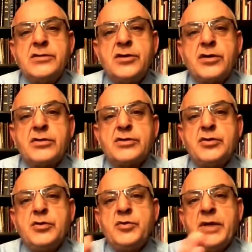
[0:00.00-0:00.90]
there are
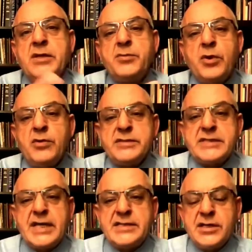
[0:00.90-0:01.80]
two winged bulls
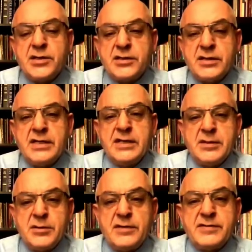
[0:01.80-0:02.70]
that they were
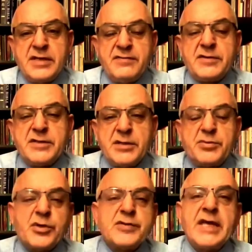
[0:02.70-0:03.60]
the
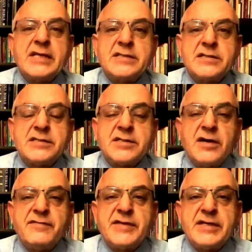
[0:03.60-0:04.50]
protectors
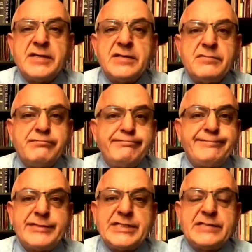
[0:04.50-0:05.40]
of the
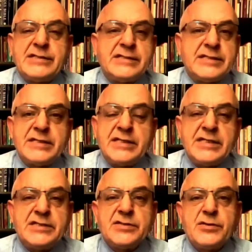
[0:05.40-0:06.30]

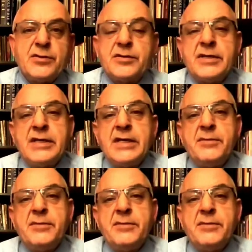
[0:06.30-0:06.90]
cities or